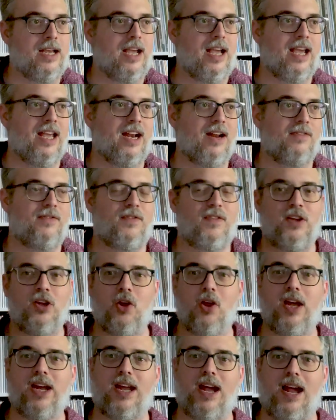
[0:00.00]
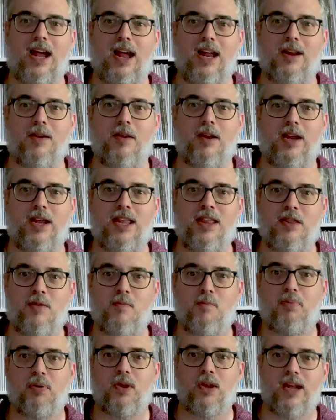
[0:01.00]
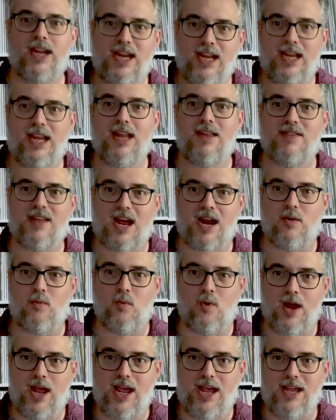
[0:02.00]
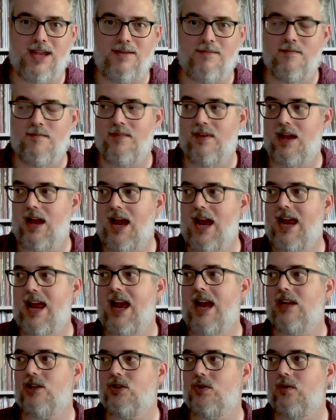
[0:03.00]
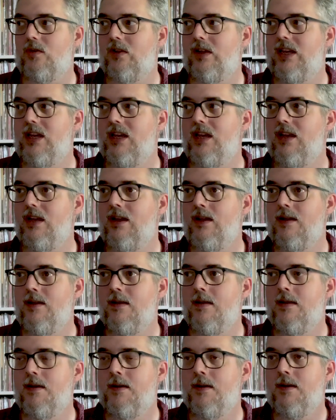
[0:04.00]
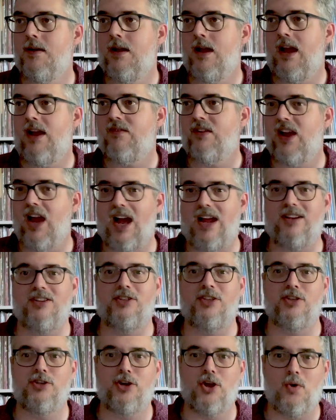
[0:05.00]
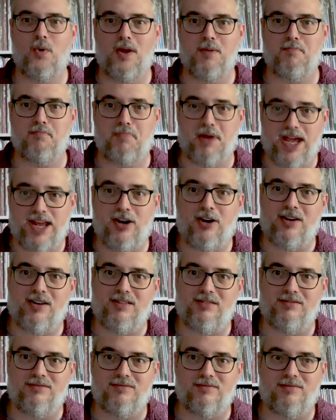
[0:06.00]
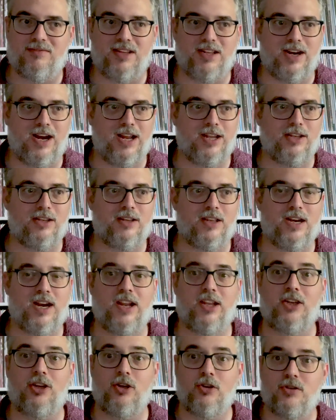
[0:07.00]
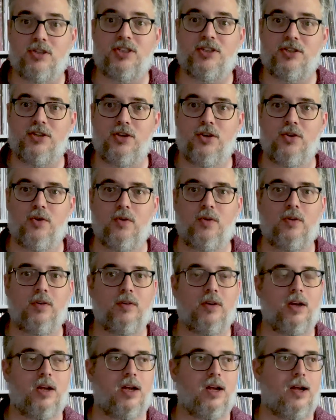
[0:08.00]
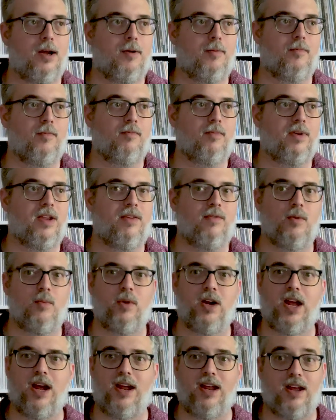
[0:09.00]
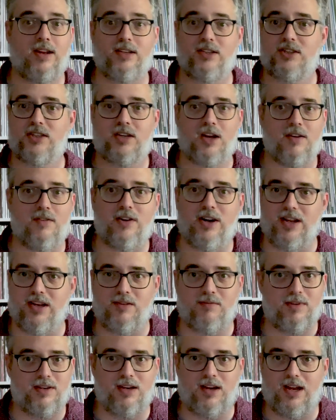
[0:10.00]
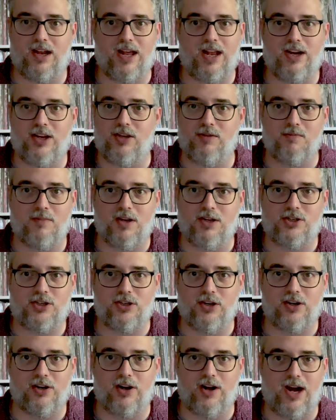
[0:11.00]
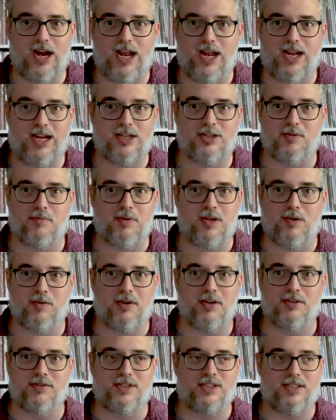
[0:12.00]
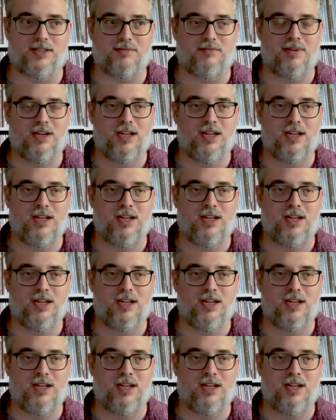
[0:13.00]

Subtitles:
And I feel like in playing it that way, I actually have gotten to know it better than I used to Even when I discovered it at a much younger age, I mean, when I was